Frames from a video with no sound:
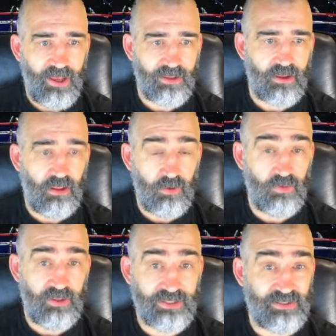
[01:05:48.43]

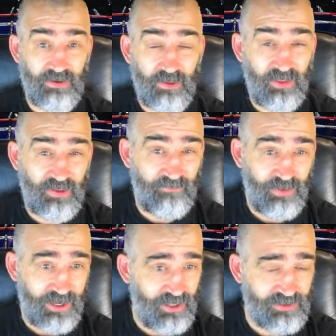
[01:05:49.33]
Collingwood, I think they've
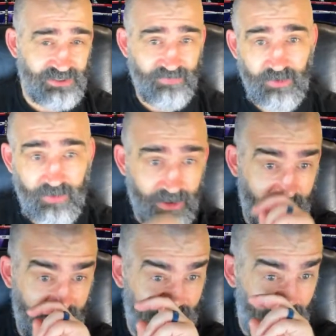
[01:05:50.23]
played in 7 or 8
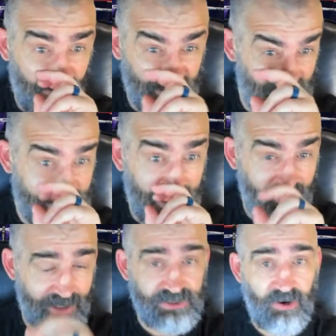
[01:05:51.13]
grand finals in the same
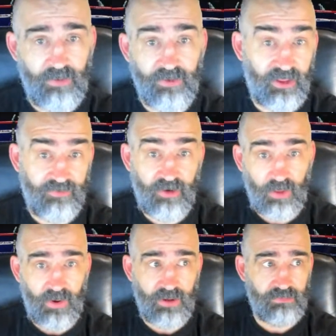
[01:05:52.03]
amount of time, although they've
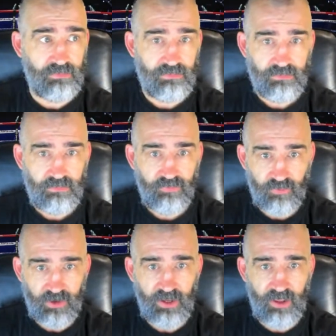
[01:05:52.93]
only won
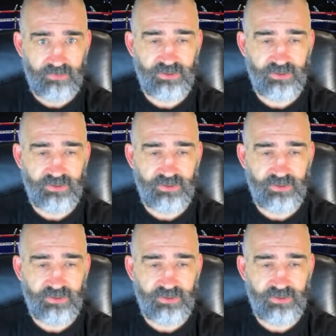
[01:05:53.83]
3 now.